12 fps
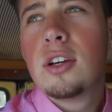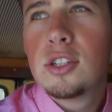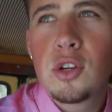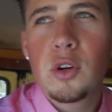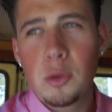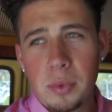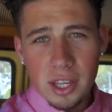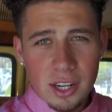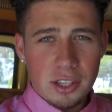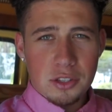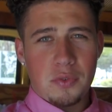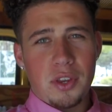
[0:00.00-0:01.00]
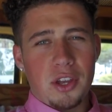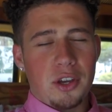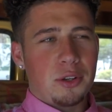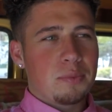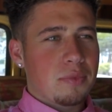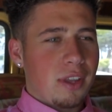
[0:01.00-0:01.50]
So in the beginning of this
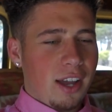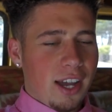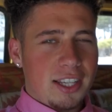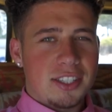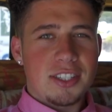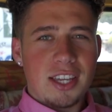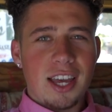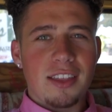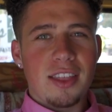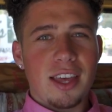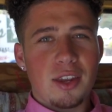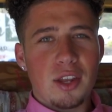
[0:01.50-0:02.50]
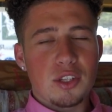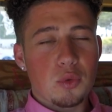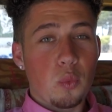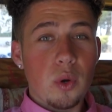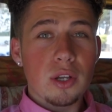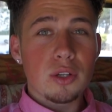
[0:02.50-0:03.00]
video, I said that it's
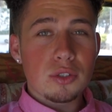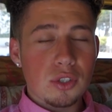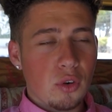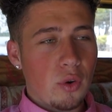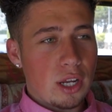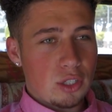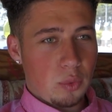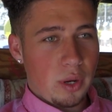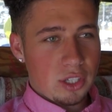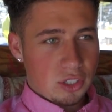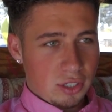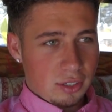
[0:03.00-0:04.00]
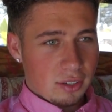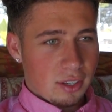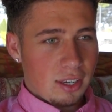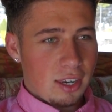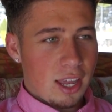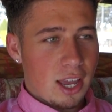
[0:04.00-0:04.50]
Will's graduation.
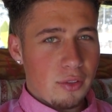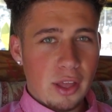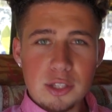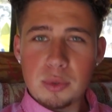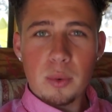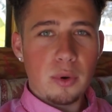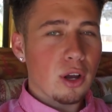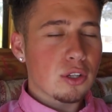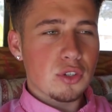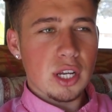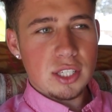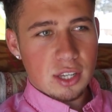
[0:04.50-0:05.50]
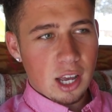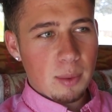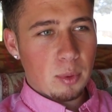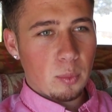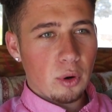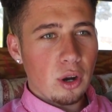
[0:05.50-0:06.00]
Now, that's why we're all dressed
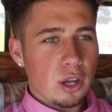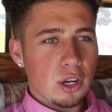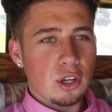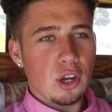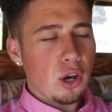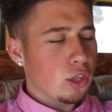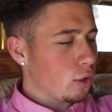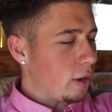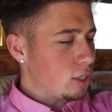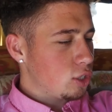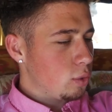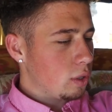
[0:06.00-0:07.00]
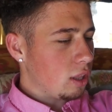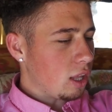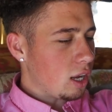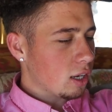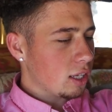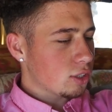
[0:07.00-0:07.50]
up, and we're all going to go there at 2
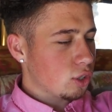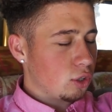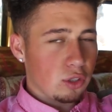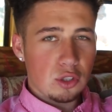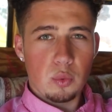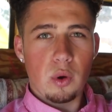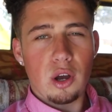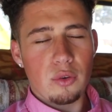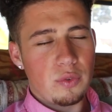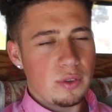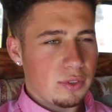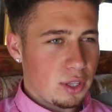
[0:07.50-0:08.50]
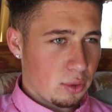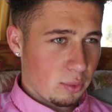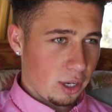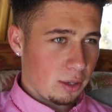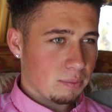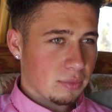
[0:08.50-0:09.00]
o'clock. It's currently
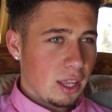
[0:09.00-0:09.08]
12:53.